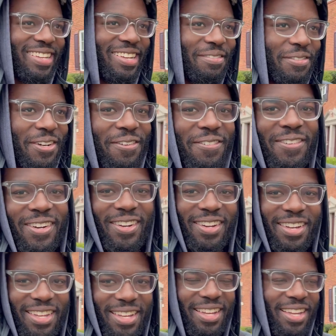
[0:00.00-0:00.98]
I'm on a
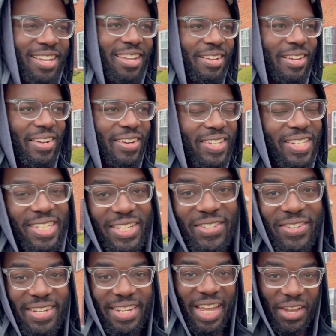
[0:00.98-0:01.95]
walk. Currently
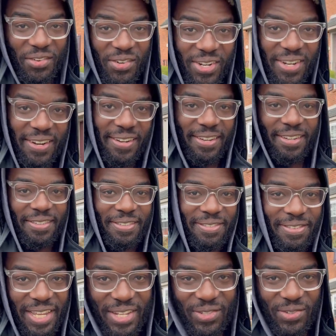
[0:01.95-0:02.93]
doing day one of
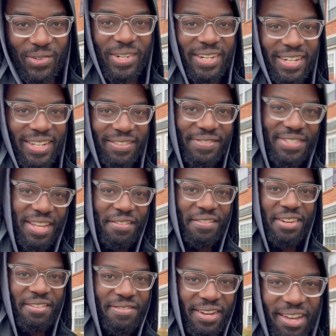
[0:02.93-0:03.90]
phase one of
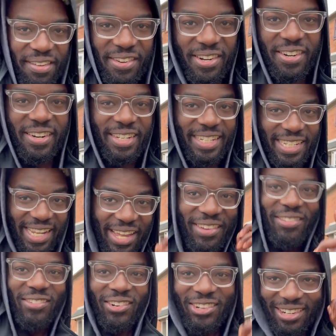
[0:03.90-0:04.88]
75 hard. Day
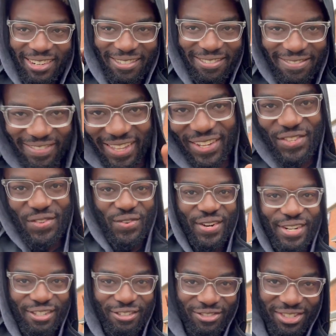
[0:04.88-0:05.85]
one of phase
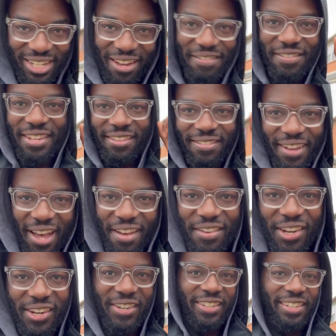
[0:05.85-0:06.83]
one of
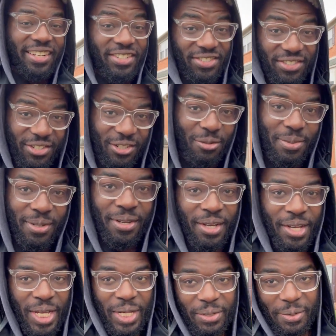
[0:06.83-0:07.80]
75 hard, ladies and gentlemen.
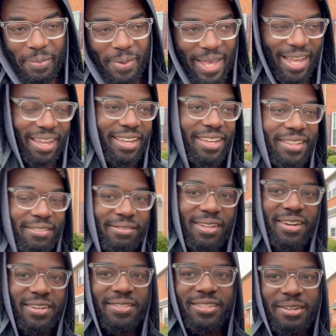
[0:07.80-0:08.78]
We're back. The
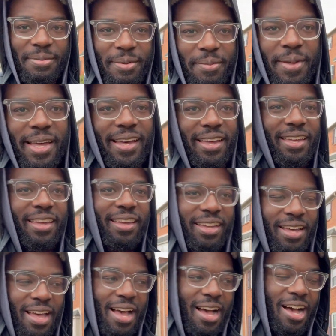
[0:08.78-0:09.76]
vlogs are coming back.
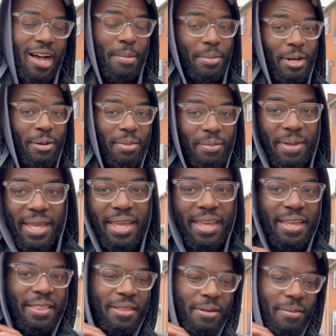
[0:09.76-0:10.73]
I'm gonna be
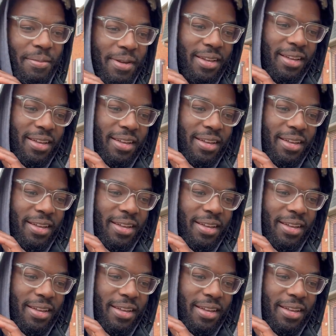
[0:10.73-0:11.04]
making them.